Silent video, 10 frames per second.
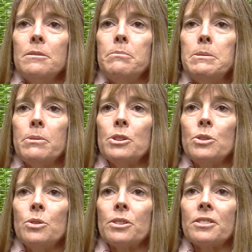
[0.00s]
people
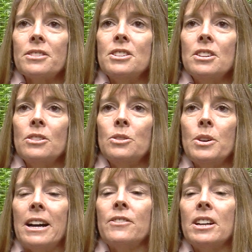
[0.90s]
who
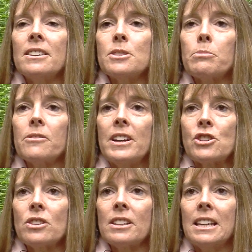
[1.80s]
have guns
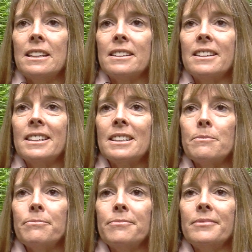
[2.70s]
professionally, and
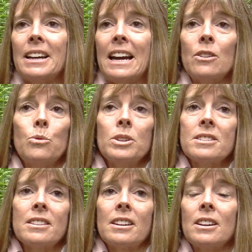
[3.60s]

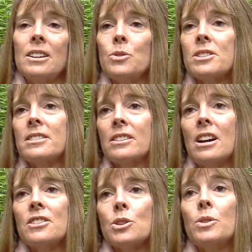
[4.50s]
what's the
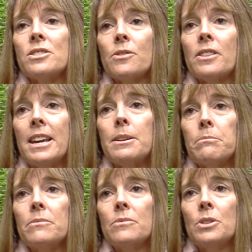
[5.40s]
consequence for
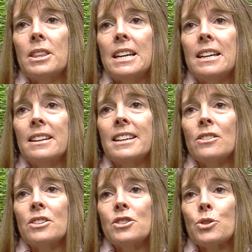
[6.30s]
them when they kill
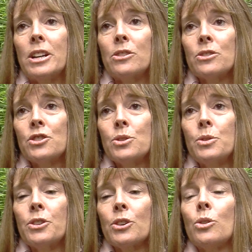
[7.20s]
an
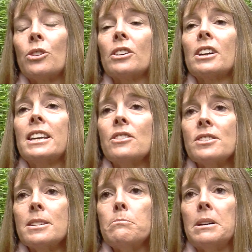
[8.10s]
intruder or kill
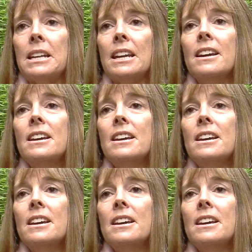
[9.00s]
somebody